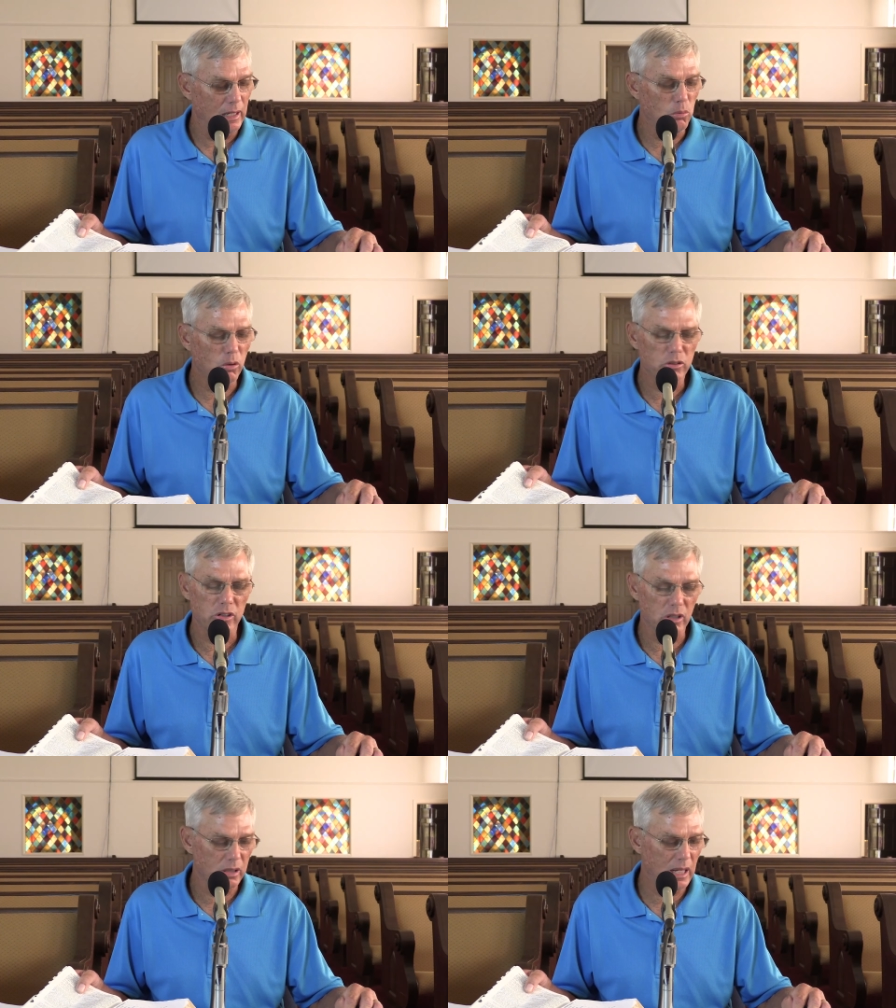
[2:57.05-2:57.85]
He
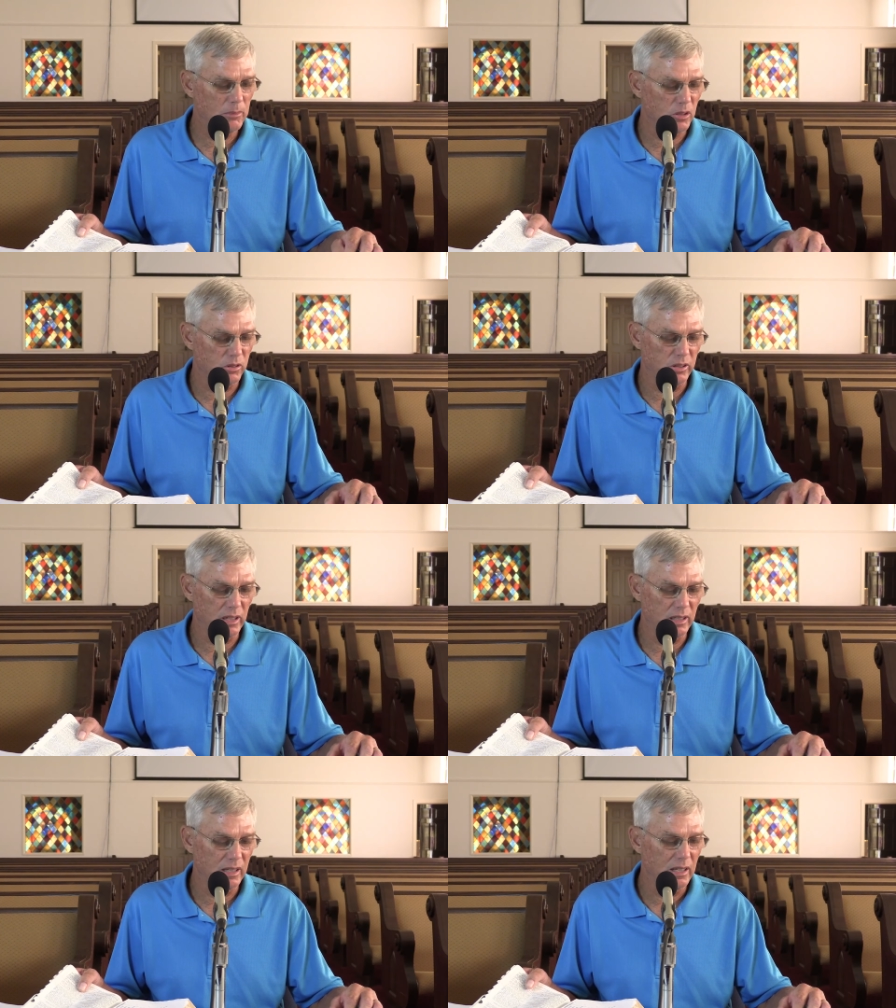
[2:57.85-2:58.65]
wants you to claim your
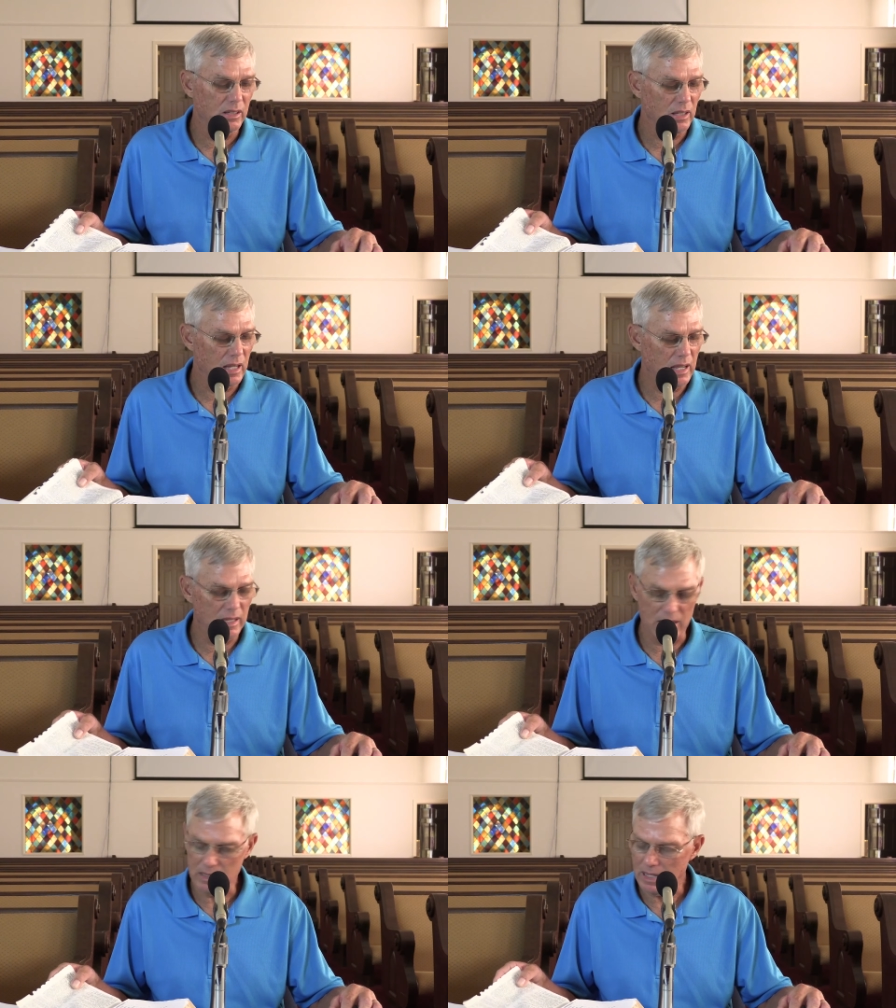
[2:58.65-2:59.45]
sin
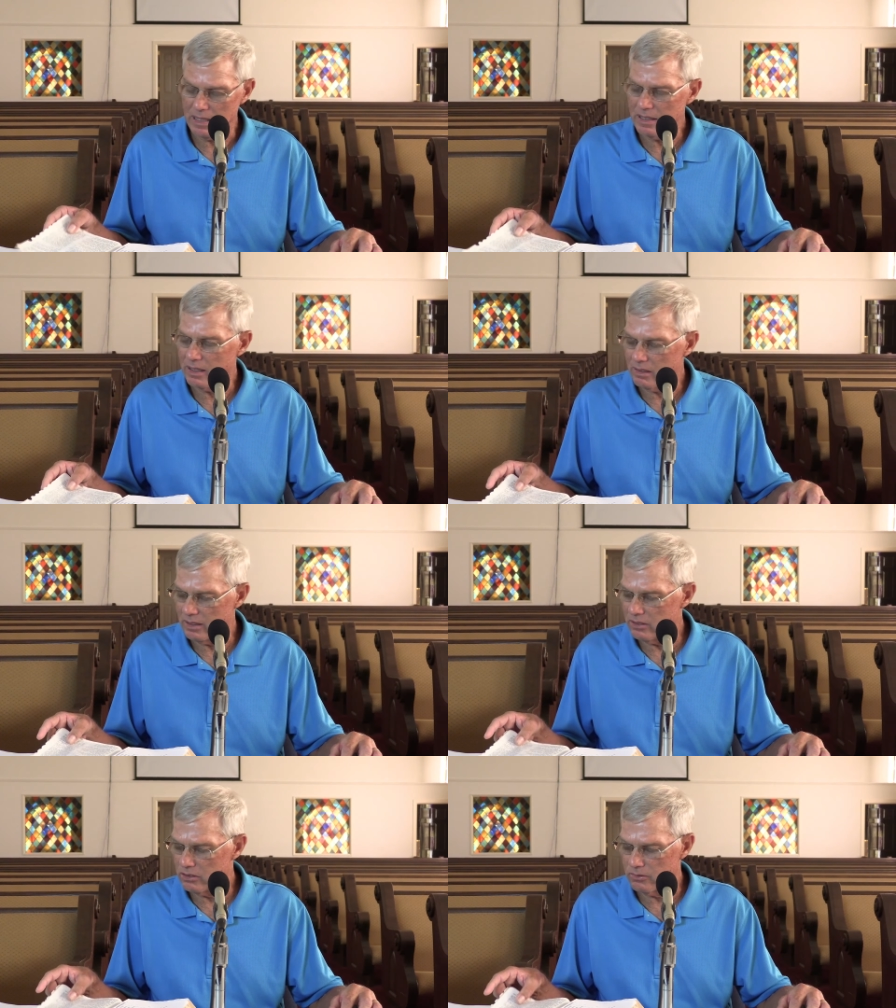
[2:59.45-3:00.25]
that He can
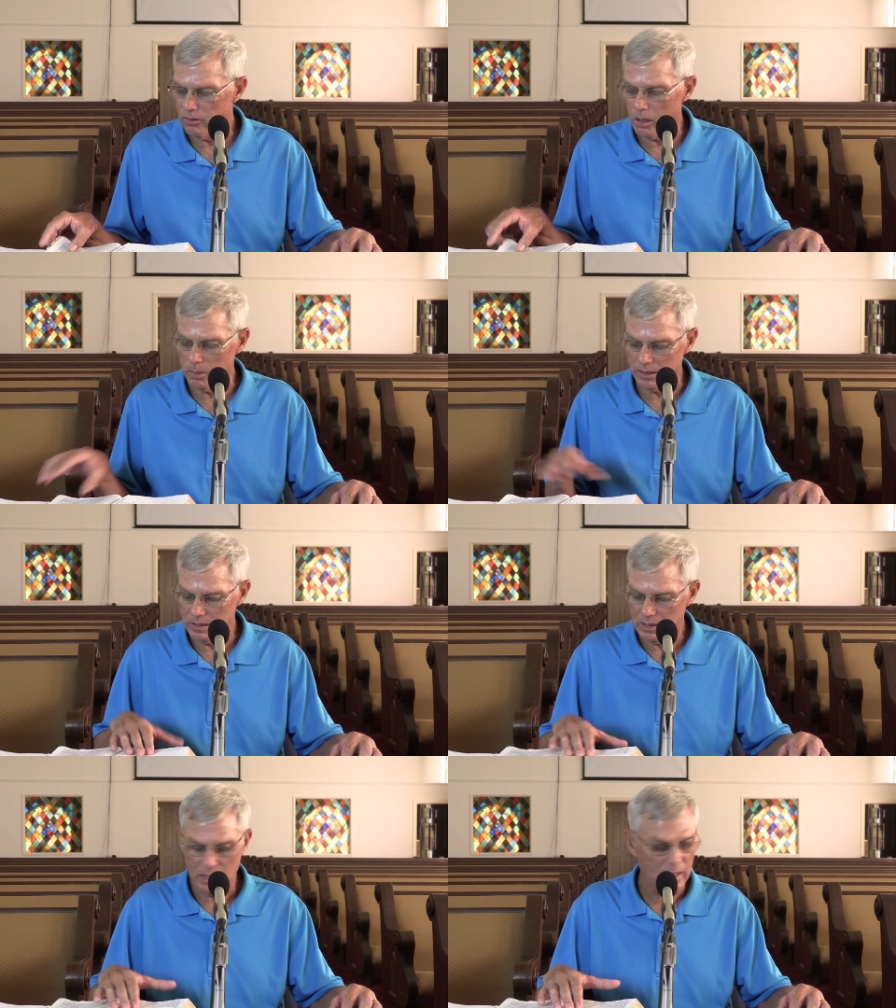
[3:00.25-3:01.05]
cleanse you from it.